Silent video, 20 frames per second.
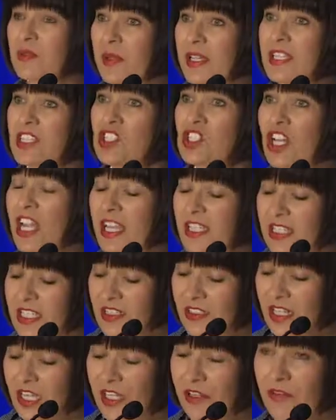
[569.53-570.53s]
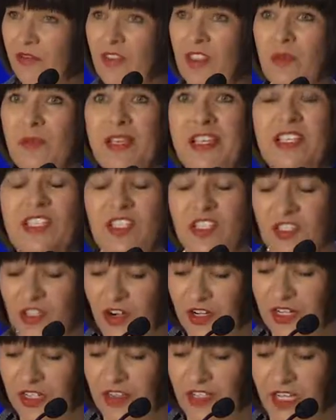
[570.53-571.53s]
best chance in life and the best
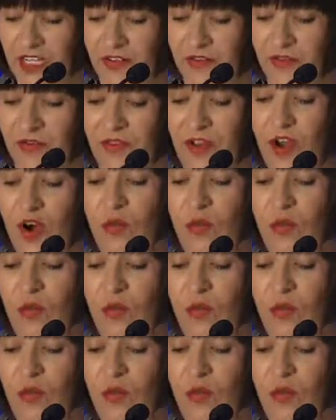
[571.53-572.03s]
start at life,